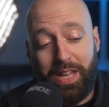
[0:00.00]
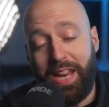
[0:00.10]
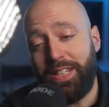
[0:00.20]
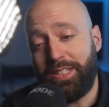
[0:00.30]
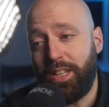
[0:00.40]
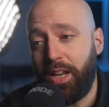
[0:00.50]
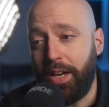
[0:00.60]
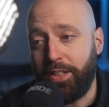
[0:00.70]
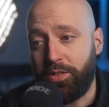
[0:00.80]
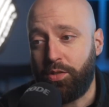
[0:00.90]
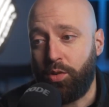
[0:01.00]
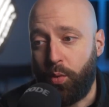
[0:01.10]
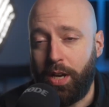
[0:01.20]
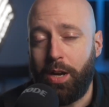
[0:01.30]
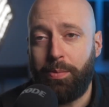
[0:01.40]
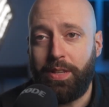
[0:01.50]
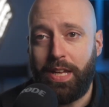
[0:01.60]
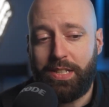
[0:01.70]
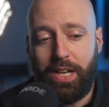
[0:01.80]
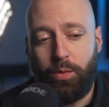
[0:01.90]
the 80s and the 90s growing up, and
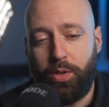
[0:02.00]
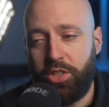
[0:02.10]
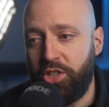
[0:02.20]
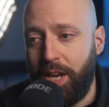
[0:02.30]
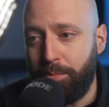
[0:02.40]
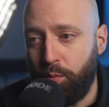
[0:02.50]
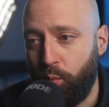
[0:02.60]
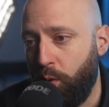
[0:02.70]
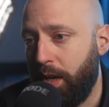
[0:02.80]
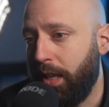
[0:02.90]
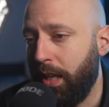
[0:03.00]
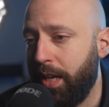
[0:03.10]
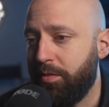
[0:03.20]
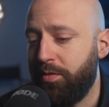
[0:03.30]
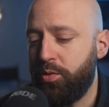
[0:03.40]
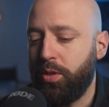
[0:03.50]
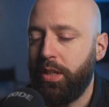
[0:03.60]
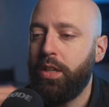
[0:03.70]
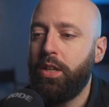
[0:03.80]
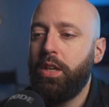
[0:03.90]
that's kind of what shaped what I like
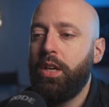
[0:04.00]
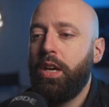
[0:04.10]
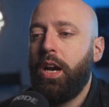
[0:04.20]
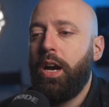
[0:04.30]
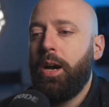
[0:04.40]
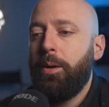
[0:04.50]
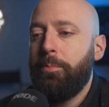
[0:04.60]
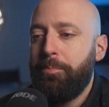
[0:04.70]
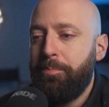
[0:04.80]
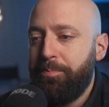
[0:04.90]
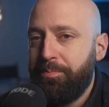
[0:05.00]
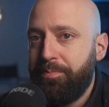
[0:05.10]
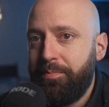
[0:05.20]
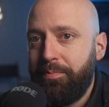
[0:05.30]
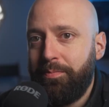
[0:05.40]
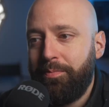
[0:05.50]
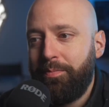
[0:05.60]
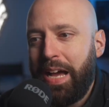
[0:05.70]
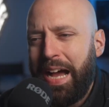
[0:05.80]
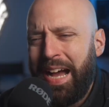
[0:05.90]
visually. Um,
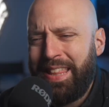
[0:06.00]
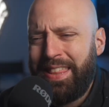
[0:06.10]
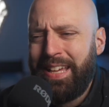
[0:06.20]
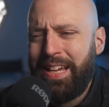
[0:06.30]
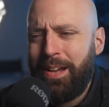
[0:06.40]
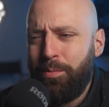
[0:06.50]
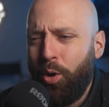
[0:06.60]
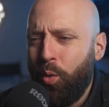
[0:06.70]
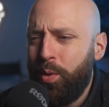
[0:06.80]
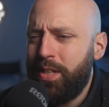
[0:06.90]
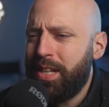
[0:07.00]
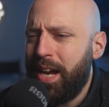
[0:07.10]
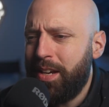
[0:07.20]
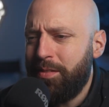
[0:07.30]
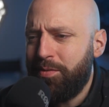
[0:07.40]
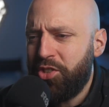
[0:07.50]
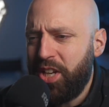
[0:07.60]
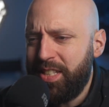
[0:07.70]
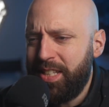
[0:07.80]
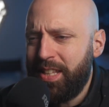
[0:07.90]
I think I'm always kind of
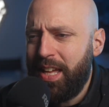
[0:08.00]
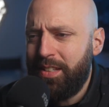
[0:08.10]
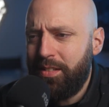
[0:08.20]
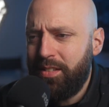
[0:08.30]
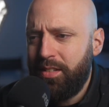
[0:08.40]
chasing that.